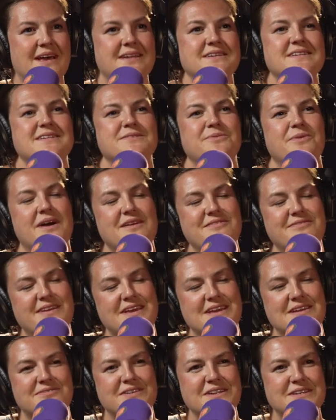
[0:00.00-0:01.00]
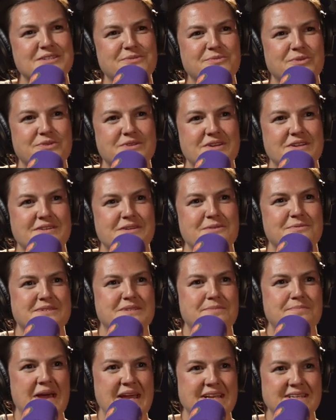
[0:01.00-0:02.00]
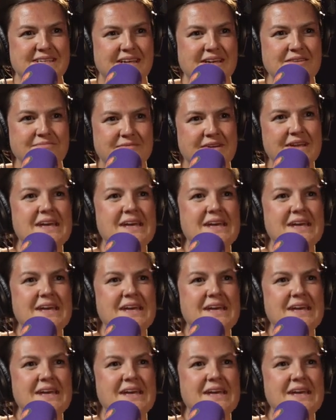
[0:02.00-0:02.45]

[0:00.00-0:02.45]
and his wife Evelyn De Morgan was a painter.